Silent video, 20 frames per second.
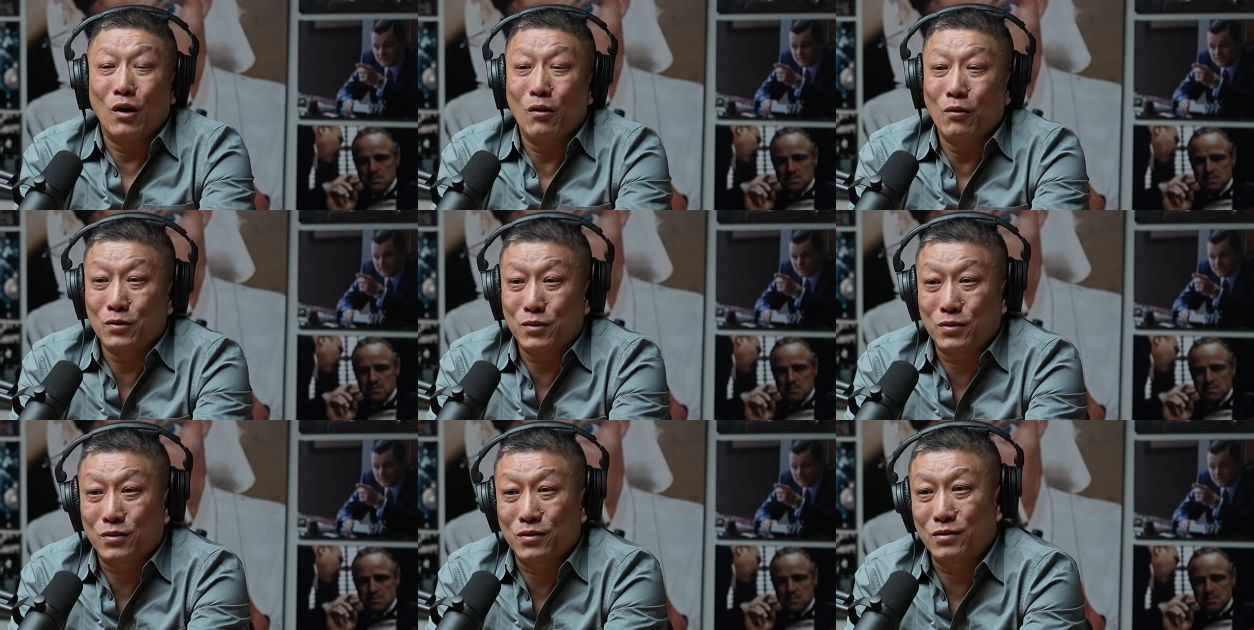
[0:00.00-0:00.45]
Speaker 1: know I
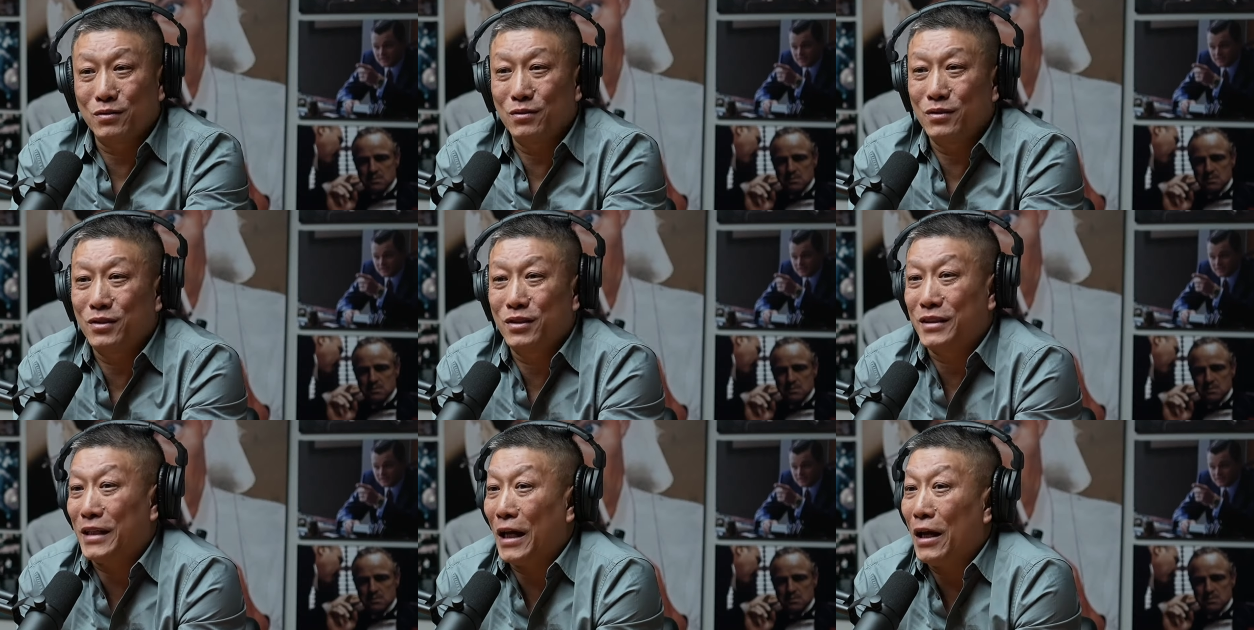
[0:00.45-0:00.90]
was
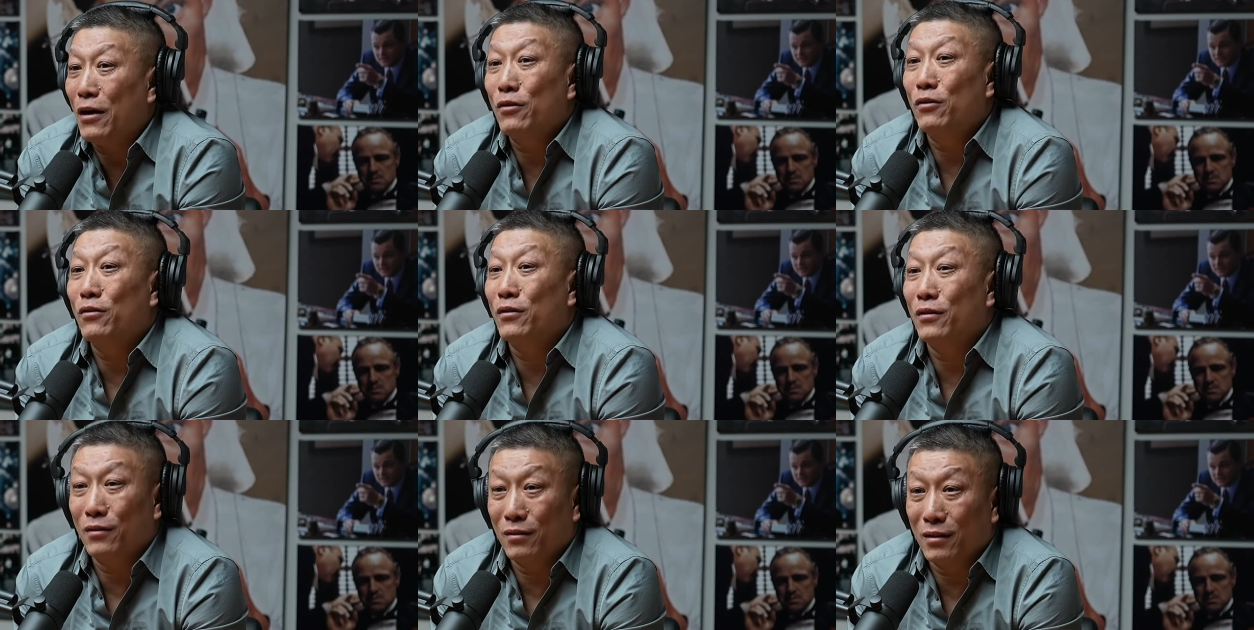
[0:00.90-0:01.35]
scared
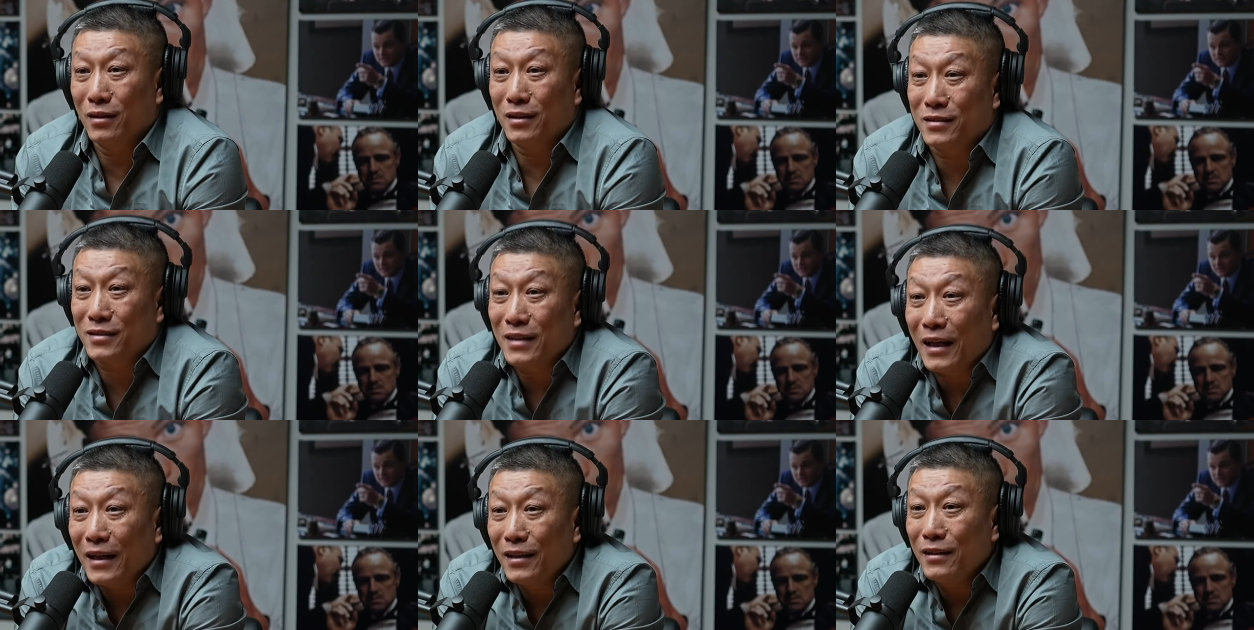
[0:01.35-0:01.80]
or
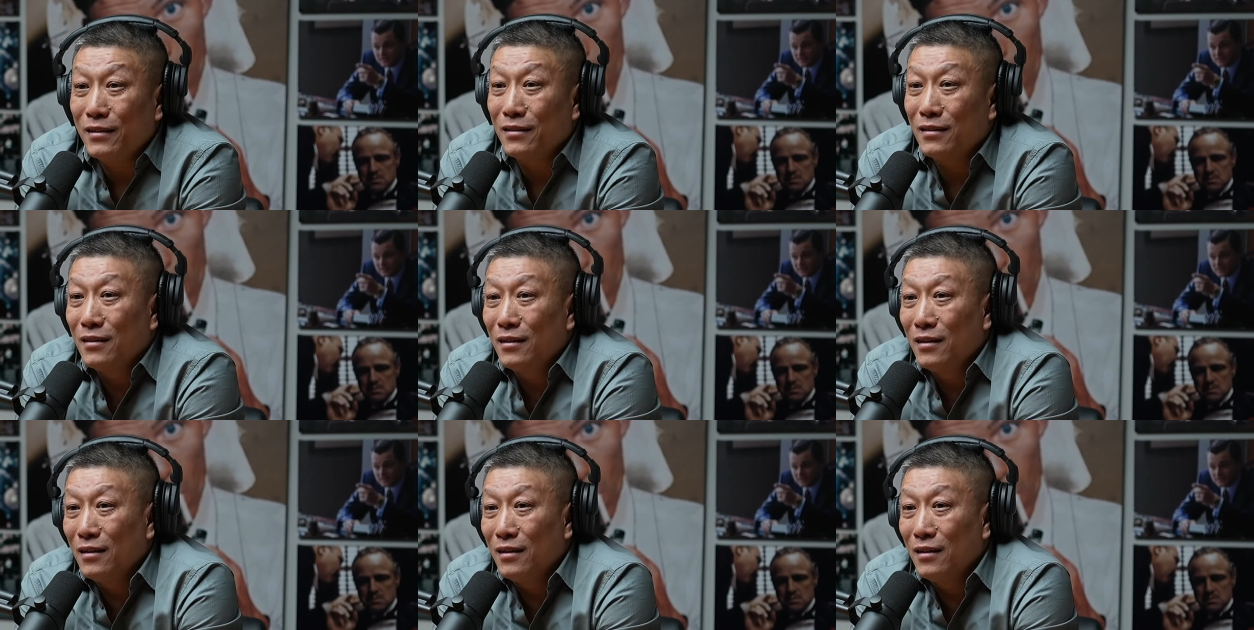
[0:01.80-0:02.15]
excited.